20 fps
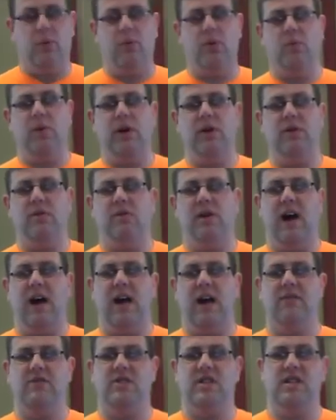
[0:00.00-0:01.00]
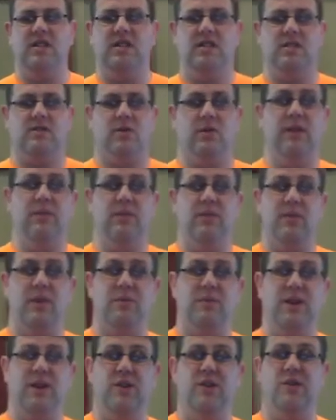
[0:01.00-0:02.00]
we do not have Jesus, or even when
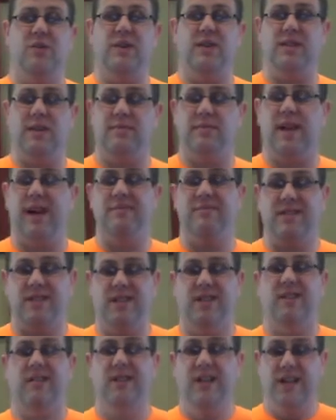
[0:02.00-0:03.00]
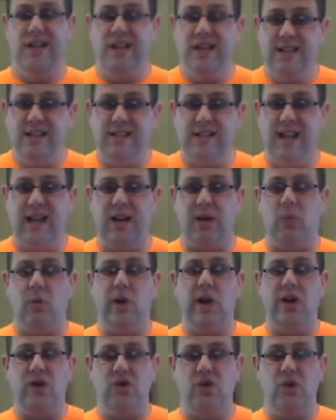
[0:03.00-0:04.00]
we do, we sometimes still sin.
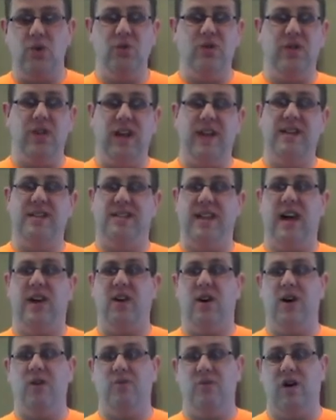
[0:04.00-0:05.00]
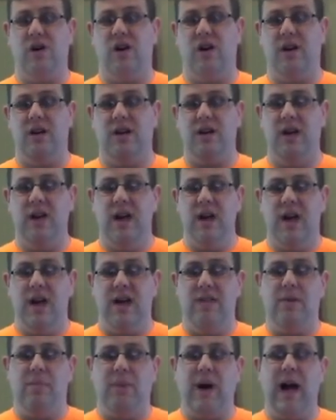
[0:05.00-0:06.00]
We do things that are wrong.
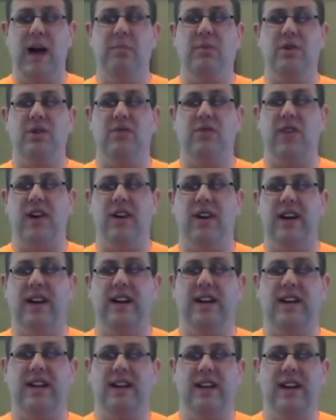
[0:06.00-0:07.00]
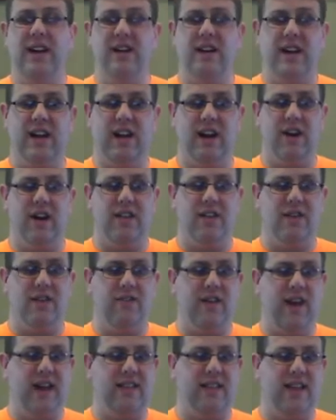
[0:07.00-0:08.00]
And the Bible is very clear here in the
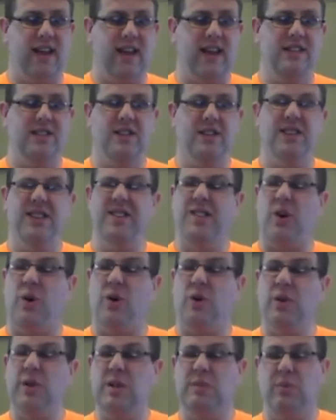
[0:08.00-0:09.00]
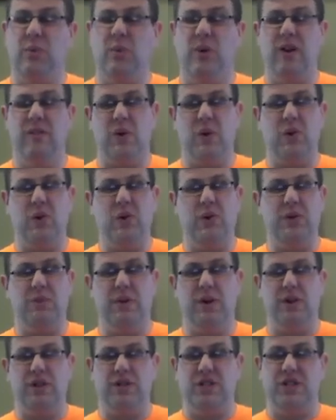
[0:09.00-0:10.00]
fact that he's the Holy one of the Holy
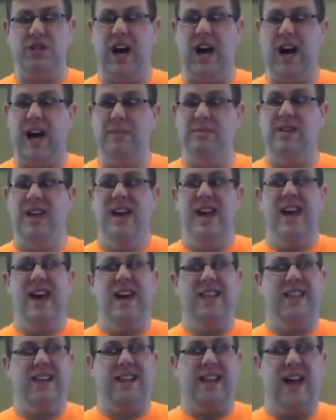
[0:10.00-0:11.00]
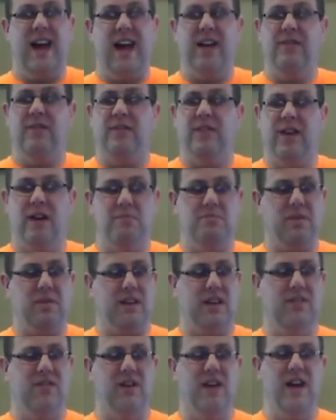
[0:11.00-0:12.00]
Spirit's jobs in the life of an
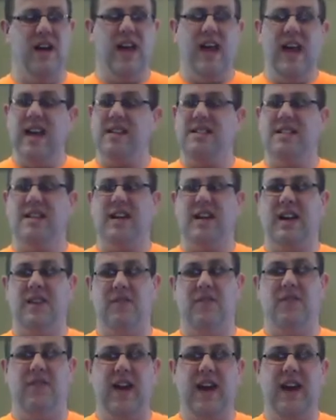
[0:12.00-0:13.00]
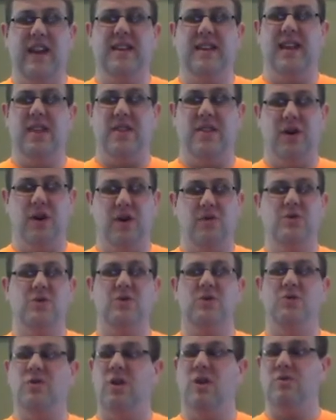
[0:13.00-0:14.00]
unbeliever is to convict those
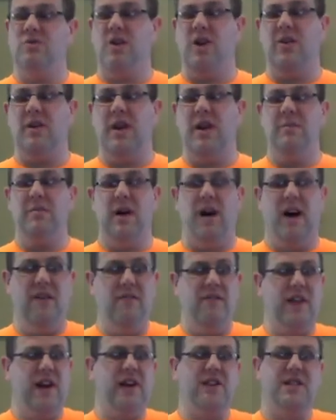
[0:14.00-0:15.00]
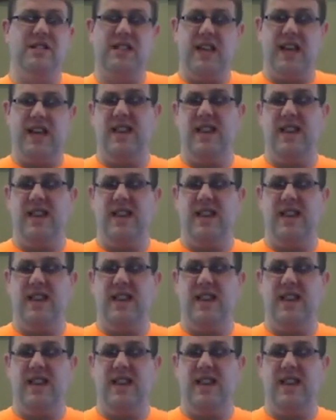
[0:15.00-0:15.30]
who don't know him of their sin,